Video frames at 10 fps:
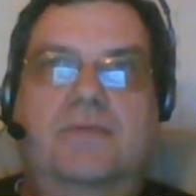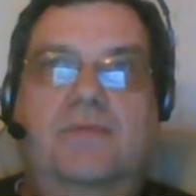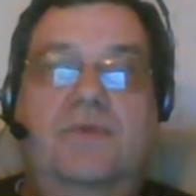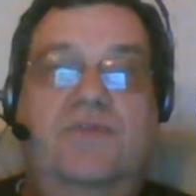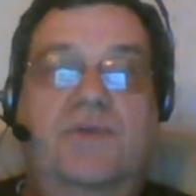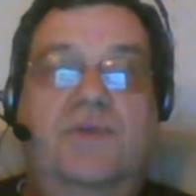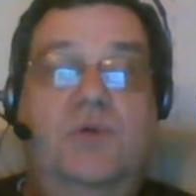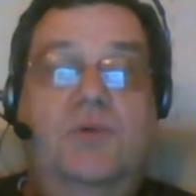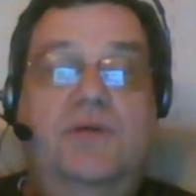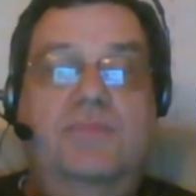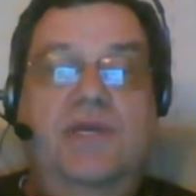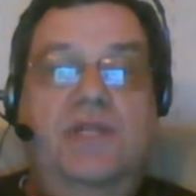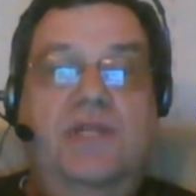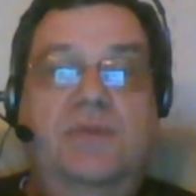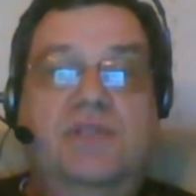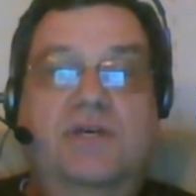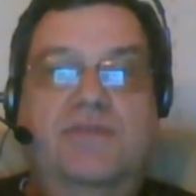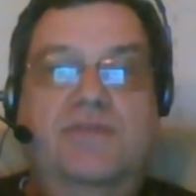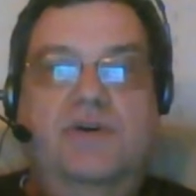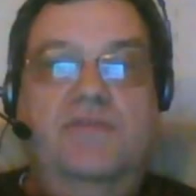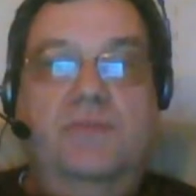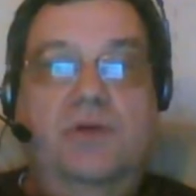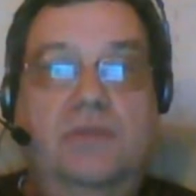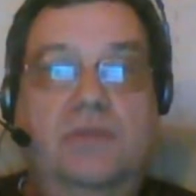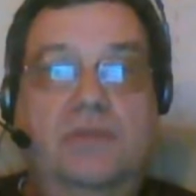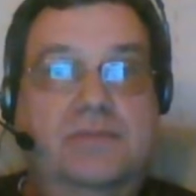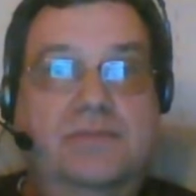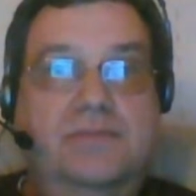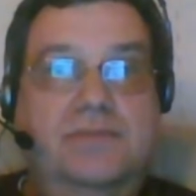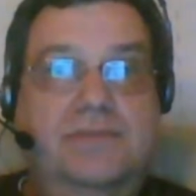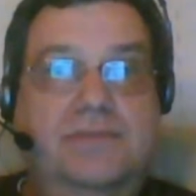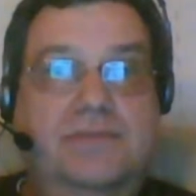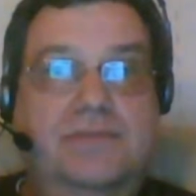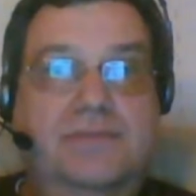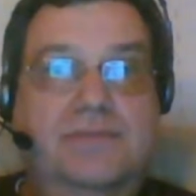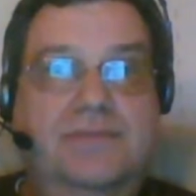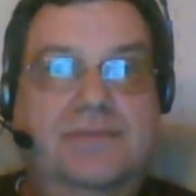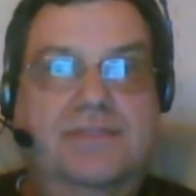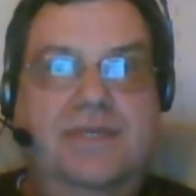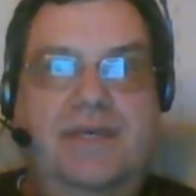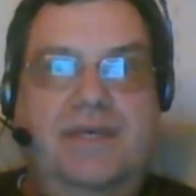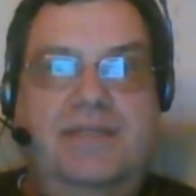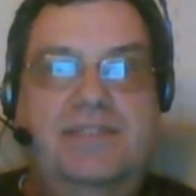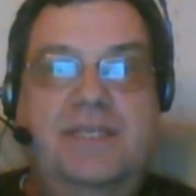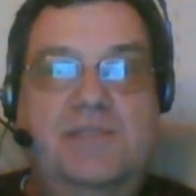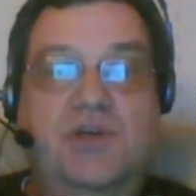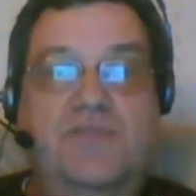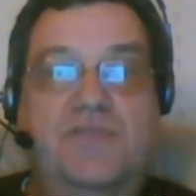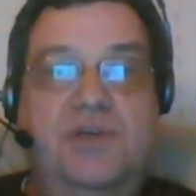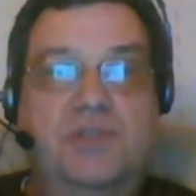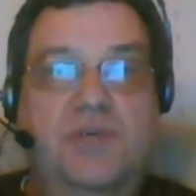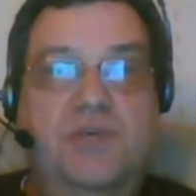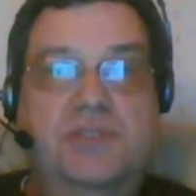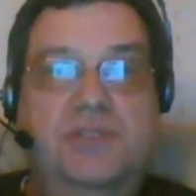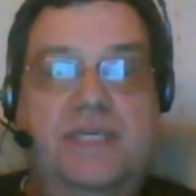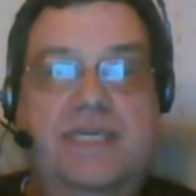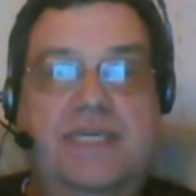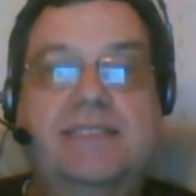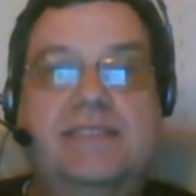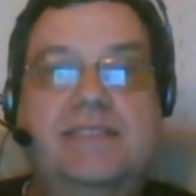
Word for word: Well, the view can be the observer of the model. That seems the obvious one to me.